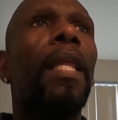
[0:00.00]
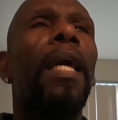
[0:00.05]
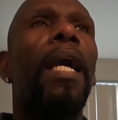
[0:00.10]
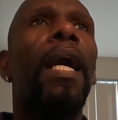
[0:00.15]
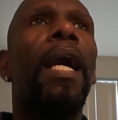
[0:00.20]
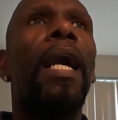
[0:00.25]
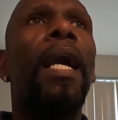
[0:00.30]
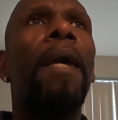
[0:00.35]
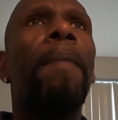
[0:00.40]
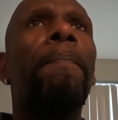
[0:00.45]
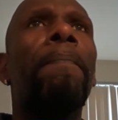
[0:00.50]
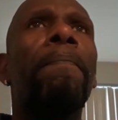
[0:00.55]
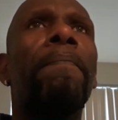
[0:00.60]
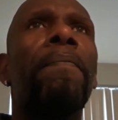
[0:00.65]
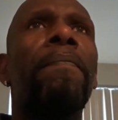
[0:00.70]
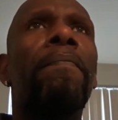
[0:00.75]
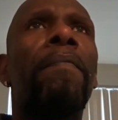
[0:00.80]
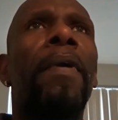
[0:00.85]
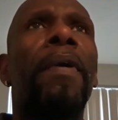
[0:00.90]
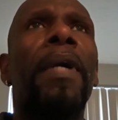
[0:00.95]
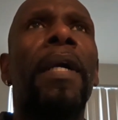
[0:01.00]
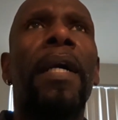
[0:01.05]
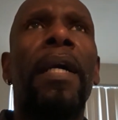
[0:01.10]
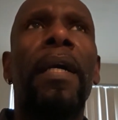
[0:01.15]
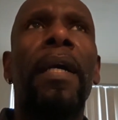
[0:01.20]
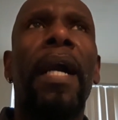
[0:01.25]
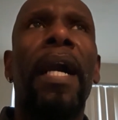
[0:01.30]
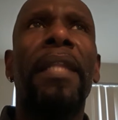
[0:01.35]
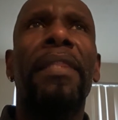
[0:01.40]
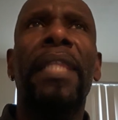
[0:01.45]

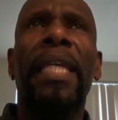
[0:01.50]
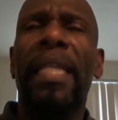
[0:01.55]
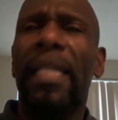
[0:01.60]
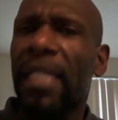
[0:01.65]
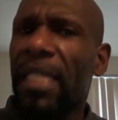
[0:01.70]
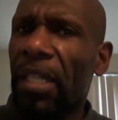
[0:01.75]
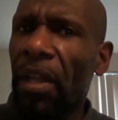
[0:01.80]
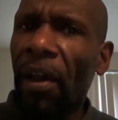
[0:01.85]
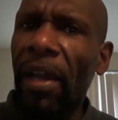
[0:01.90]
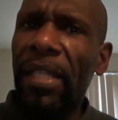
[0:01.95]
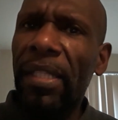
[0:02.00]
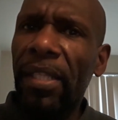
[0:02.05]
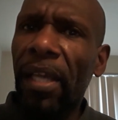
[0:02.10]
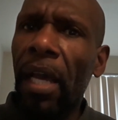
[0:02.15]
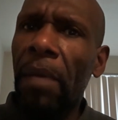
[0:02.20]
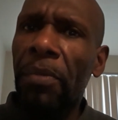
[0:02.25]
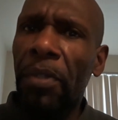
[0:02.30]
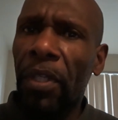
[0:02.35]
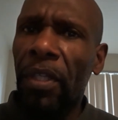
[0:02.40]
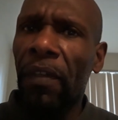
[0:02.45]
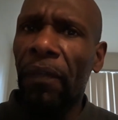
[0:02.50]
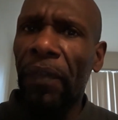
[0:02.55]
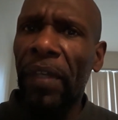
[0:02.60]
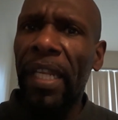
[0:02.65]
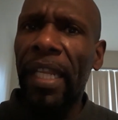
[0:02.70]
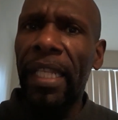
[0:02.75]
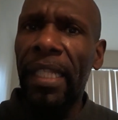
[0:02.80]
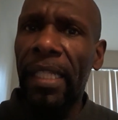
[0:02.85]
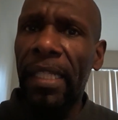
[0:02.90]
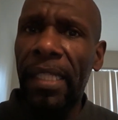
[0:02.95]
I think 9 times you could
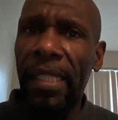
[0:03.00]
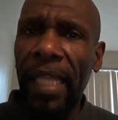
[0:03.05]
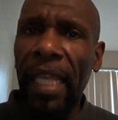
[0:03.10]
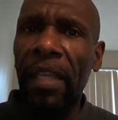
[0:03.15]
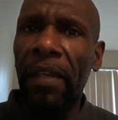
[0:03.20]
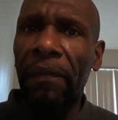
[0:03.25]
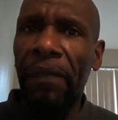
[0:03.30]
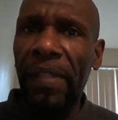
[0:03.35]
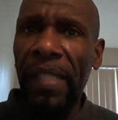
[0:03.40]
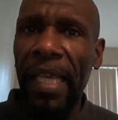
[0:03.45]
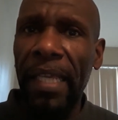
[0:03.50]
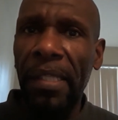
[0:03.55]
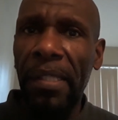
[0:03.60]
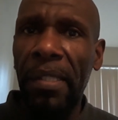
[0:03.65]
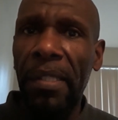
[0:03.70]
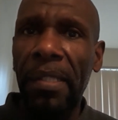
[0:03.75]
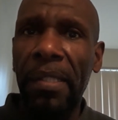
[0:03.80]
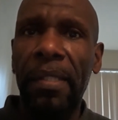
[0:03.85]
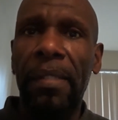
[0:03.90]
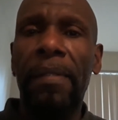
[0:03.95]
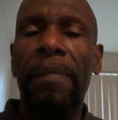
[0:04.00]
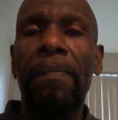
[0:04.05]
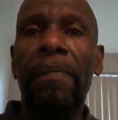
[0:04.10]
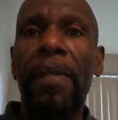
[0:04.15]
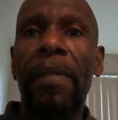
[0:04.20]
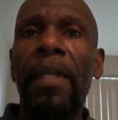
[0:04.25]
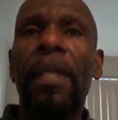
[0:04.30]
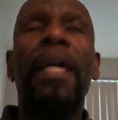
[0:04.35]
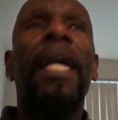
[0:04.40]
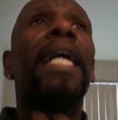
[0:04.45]
fit it in the state of Texas.
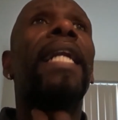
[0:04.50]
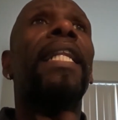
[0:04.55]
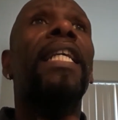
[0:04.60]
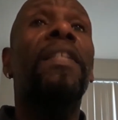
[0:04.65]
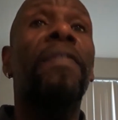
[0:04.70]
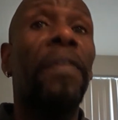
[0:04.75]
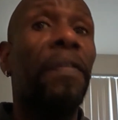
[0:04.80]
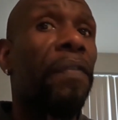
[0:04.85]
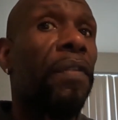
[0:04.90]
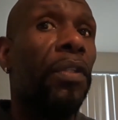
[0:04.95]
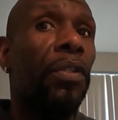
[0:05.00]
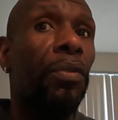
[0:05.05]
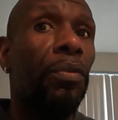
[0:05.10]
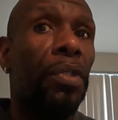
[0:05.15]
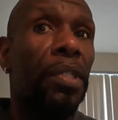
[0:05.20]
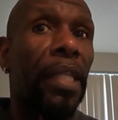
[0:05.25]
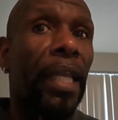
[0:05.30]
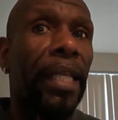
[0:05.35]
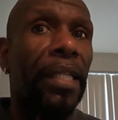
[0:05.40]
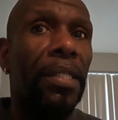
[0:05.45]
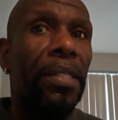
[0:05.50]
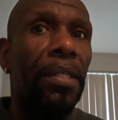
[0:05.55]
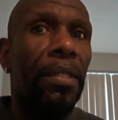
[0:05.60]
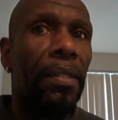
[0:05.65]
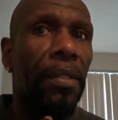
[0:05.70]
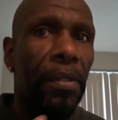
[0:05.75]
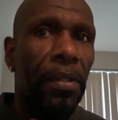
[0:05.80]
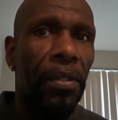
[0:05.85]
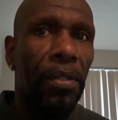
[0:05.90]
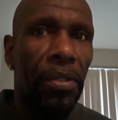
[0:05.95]
And there's 52 states.
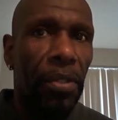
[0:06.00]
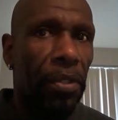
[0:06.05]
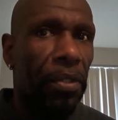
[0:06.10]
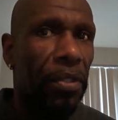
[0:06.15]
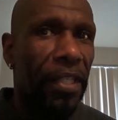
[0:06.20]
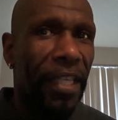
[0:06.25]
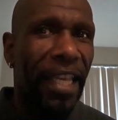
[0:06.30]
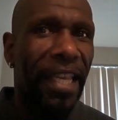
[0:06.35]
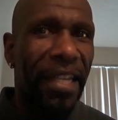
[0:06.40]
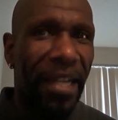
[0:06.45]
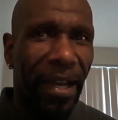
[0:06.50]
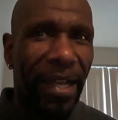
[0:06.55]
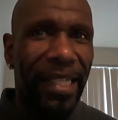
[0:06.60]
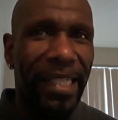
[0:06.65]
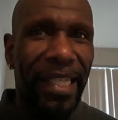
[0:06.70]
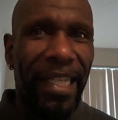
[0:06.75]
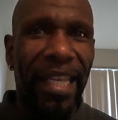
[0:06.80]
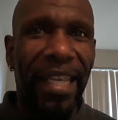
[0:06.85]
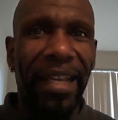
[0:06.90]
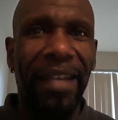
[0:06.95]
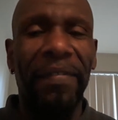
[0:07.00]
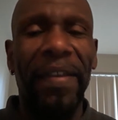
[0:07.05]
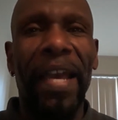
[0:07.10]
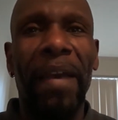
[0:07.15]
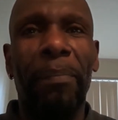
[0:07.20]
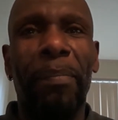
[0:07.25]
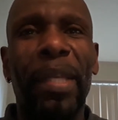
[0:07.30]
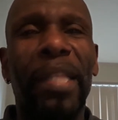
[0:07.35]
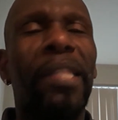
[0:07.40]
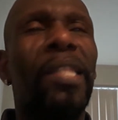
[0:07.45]
So you get an idea of how
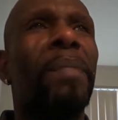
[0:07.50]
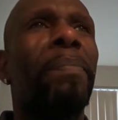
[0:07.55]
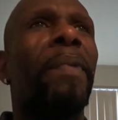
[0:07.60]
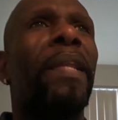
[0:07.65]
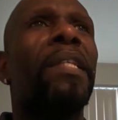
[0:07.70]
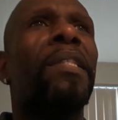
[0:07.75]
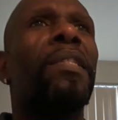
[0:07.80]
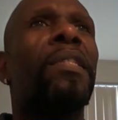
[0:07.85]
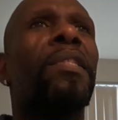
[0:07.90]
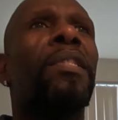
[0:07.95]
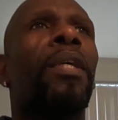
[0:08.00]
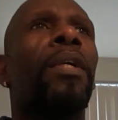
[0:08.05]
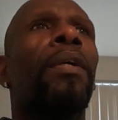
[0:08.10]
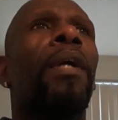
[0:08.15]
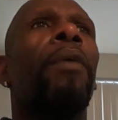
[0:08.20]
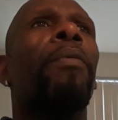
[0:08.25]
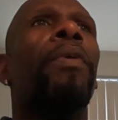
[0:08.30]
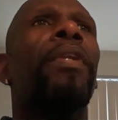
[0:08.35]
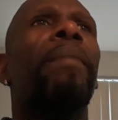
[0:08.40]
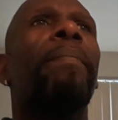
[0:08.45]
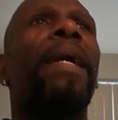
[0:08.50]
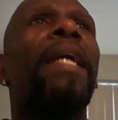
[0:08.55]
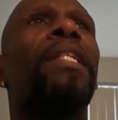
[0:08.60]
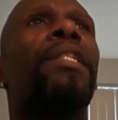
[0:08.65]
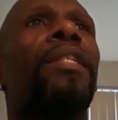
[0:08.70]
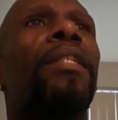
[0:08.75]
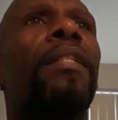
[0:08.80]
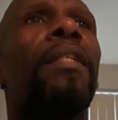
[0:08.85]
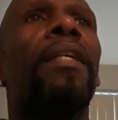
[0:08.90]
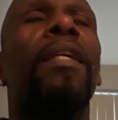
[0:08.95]
big this place is. So I would
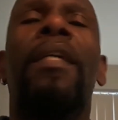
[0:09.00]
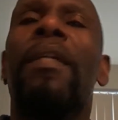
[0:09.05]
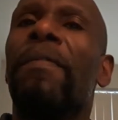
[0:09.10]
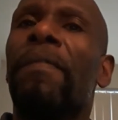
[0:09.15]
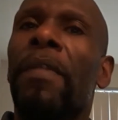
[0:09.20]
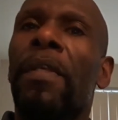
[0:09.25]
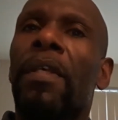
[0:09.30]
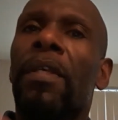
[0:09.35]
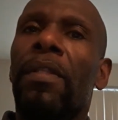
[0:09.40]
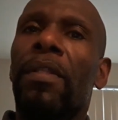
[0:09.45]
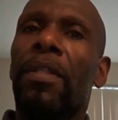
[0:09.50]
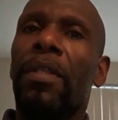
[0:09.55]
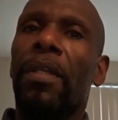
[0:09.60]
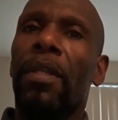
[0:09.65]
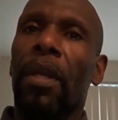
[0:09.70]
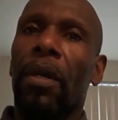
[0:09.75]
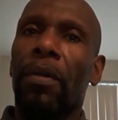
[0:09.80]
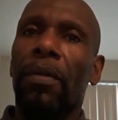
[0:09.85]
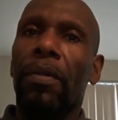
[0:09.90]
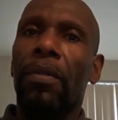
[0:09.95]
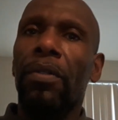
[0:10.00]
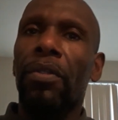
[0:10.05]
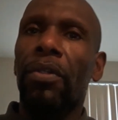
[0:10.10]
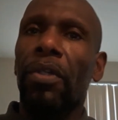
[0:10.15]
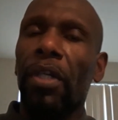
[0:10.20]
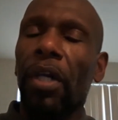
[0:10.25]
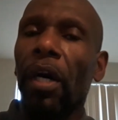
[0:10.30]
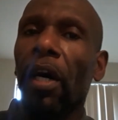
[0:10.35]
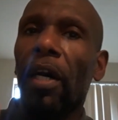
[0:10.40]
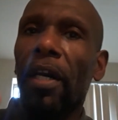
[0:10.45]
imagine, you know, you
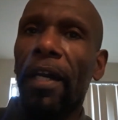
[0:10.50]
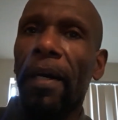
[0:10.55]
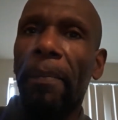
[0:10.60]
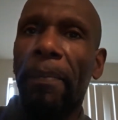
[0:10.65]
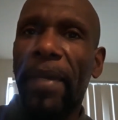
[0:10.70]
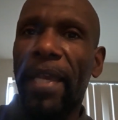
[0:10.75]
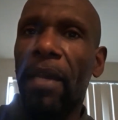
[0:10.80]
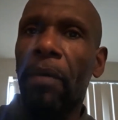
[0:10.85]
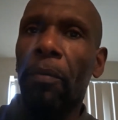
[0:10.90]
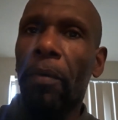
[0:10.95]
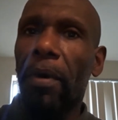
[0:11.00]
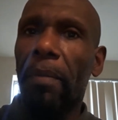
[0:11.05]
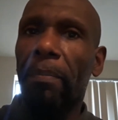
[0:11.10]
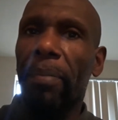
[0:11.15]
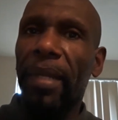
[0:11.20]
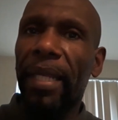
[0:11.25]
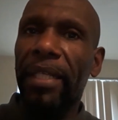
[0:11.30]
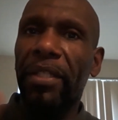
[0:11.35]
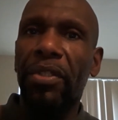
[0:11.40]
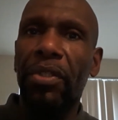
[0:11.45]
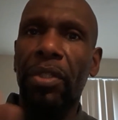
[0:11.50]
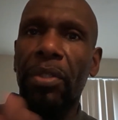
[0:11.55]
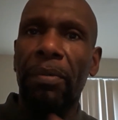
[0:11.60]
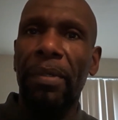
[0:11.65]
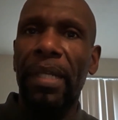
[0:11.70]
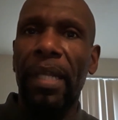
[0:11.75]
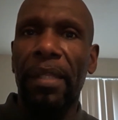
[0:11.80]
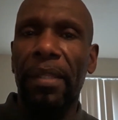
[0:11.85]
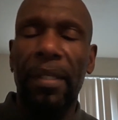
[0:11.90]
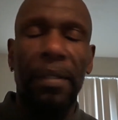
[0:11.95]
can't compare one place to
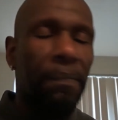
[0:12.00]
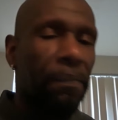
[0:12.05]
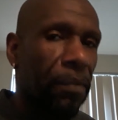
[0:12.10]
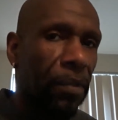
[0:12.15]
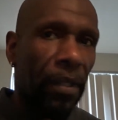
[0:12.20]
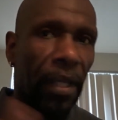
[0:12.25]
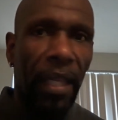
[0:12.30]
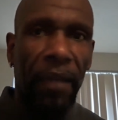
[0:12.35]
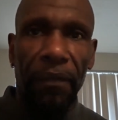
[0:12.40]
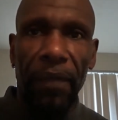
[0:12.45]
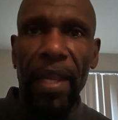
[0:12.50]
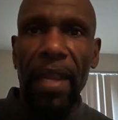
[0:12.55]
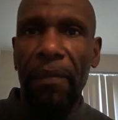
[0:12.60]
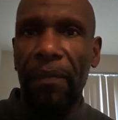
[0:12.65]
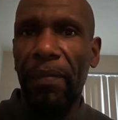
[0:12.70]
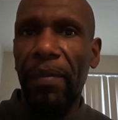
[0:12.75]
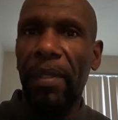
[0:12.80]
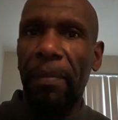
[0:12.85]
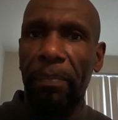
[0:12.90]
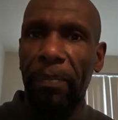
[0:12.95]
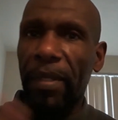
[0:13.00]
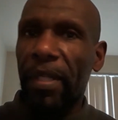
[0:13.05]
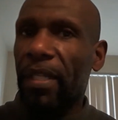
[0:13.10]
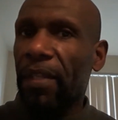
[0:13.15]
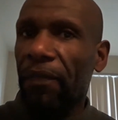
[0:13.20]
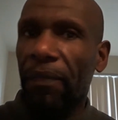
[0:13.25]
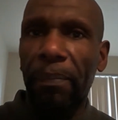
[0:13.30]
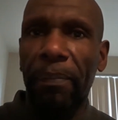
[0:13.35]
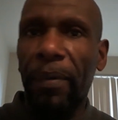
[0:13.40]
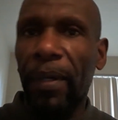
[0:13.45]
another. So
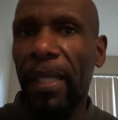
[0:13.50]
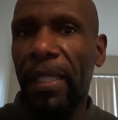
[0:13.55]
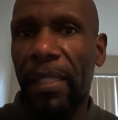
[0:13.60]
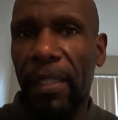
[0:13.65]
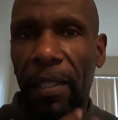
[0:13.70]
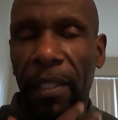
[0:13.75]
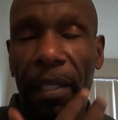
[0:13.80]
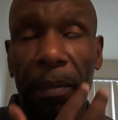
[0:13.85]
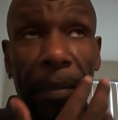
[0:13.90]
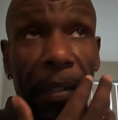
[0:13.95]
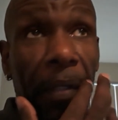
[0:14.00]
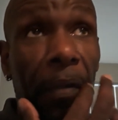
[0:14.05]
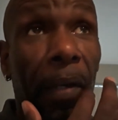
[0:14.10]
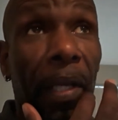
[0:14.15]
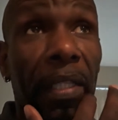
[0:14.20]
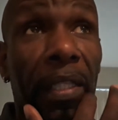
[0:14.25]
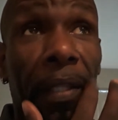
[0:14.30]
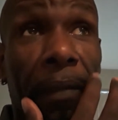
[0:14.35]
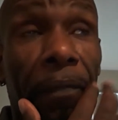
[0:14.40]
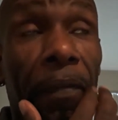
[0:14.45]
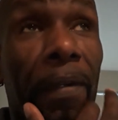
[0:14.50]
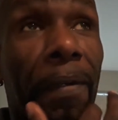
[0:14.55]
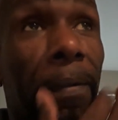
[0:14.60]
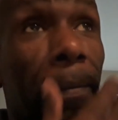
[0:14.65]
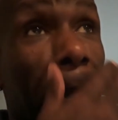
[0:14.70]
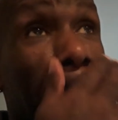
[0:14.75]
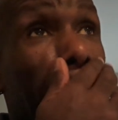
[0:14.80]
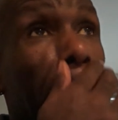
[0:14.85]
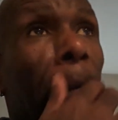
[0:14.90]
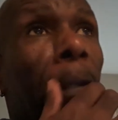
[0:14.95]
different plates are going to be quite different.
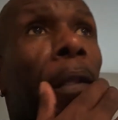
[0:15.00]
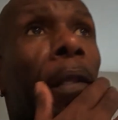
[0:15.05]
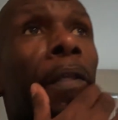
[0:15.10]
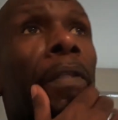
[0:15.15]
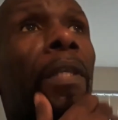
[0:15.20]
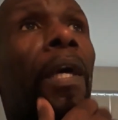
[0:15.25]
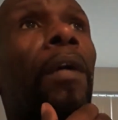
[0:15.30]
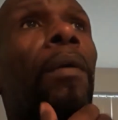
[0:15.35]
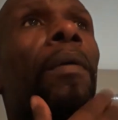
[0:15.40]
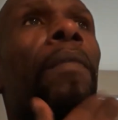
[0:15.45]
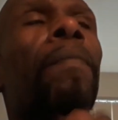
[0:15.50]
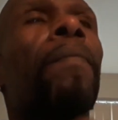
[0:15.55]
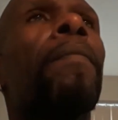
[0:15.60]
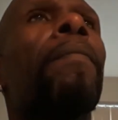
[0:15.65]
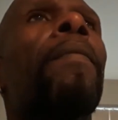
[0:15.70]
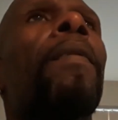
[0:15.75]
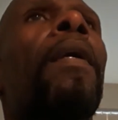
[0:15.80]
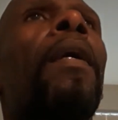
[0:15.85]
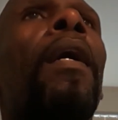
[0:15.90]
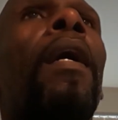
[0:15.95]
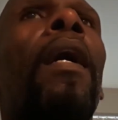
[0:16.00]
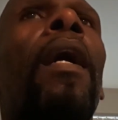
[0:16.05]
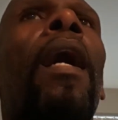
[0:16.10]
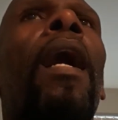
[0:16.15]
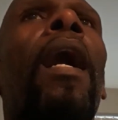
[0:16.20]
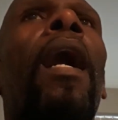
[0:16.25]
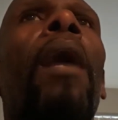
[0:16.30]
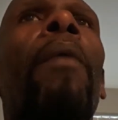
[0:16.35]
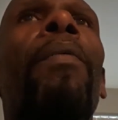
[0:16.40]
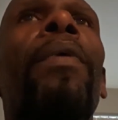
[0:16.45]
So
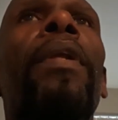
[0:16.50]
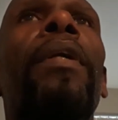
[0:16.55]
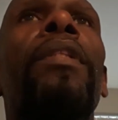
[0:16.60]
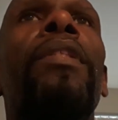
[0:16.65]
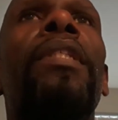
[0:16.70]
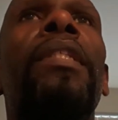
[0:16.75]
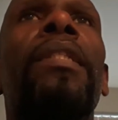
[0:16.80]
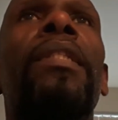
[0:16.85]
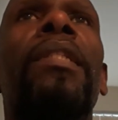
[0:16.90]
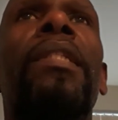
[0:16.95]
I want to